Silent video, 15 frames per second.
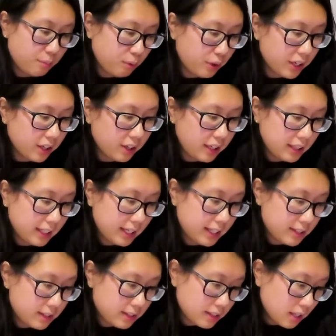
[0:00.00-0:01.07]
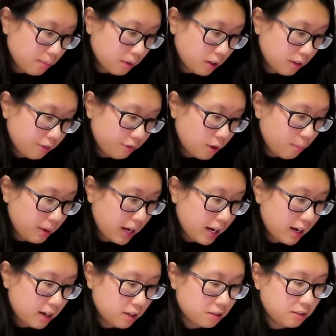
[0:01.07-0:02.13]
a boil and let it simmer for
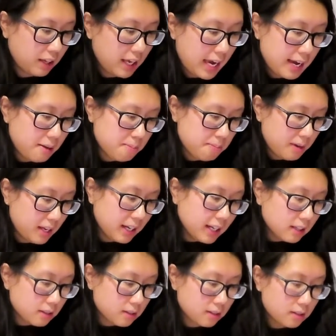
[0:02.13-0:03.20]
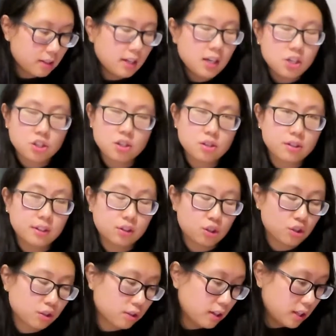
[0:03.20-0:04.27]
about 8 minutes, just so that the
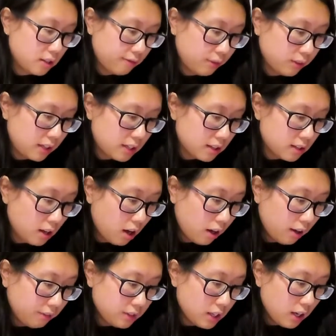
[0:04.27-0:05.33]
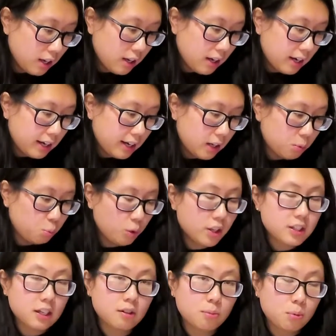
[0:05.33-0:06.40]
sugar gets fully dissolved.
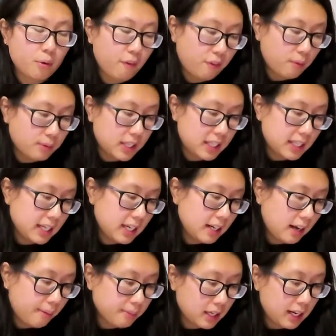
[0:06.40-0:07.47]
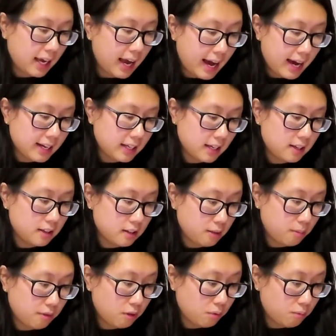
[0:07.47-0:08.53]
Once I remove it from the heat, I'm gonna add in
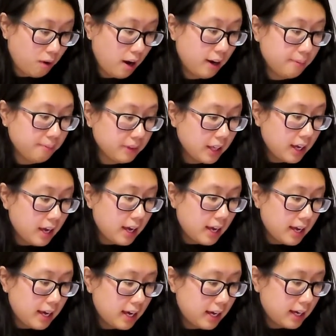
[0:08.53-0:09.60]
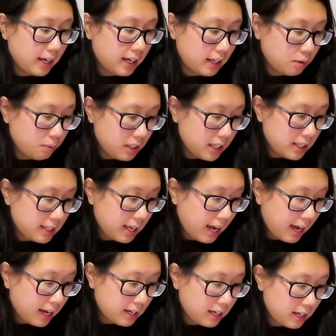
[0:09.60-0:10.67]
some of the rum, and we need to
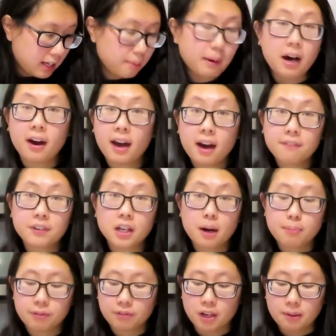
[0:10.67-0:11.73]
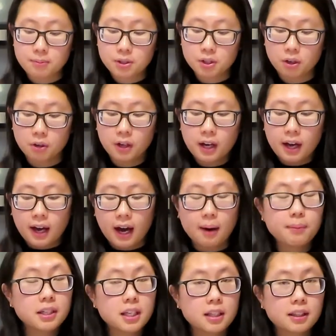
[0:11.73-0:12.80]
add in about 1/2 cup of rum. So I'm
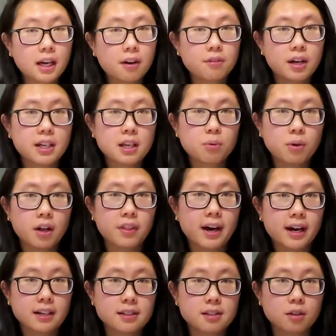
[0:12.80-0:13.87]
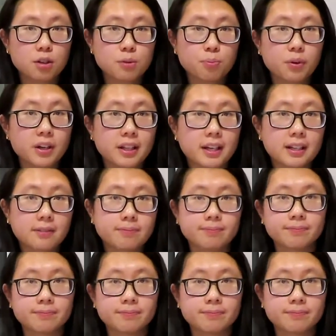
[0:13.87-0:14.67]
gonna get that ready while that starts boiling.